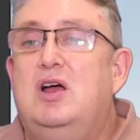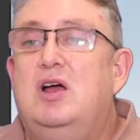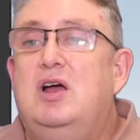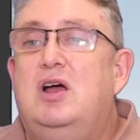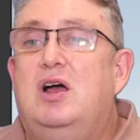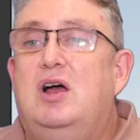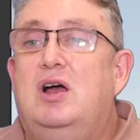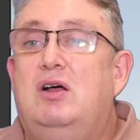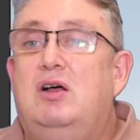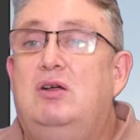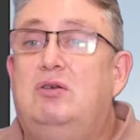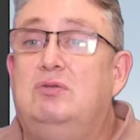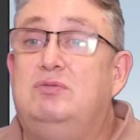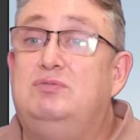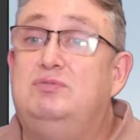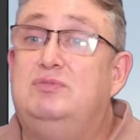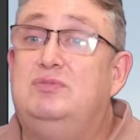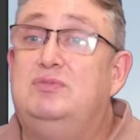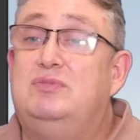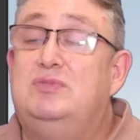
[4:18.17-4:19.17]
Oh,
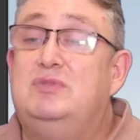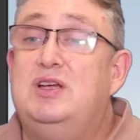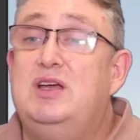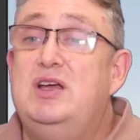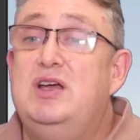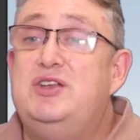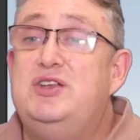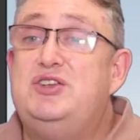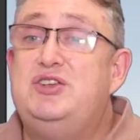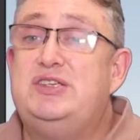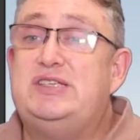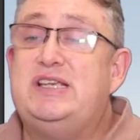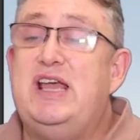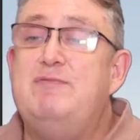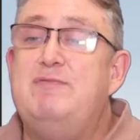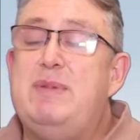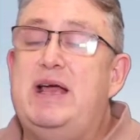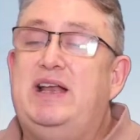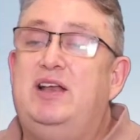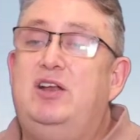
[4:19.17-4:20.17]
do you see I
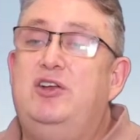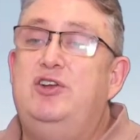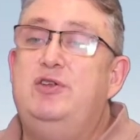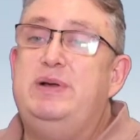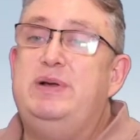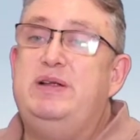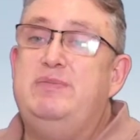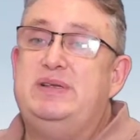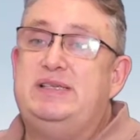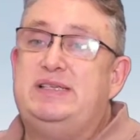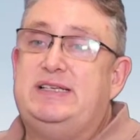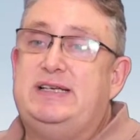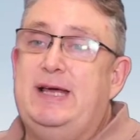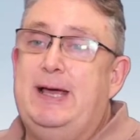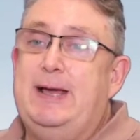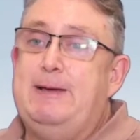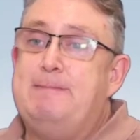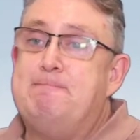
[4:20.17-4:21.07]
made a little bit of mistake?